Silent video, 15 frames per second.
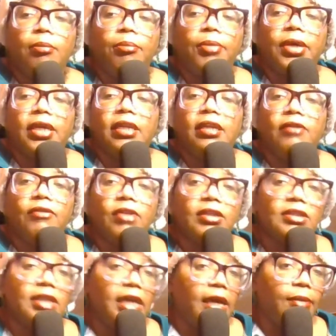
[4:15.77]
But if it
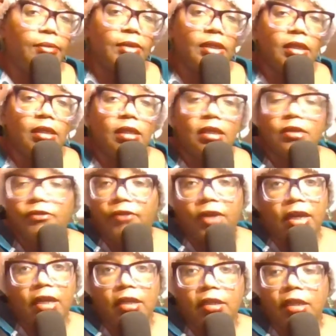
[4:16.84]
doesn't happen, it's
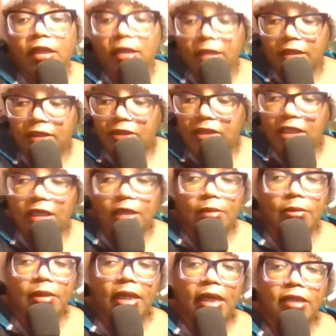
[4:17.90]
fine. Luckily, this
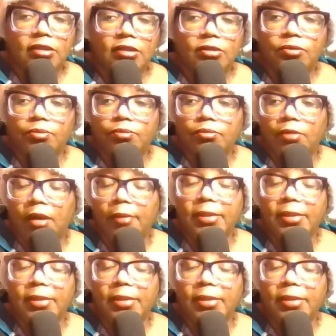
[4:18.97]
team has a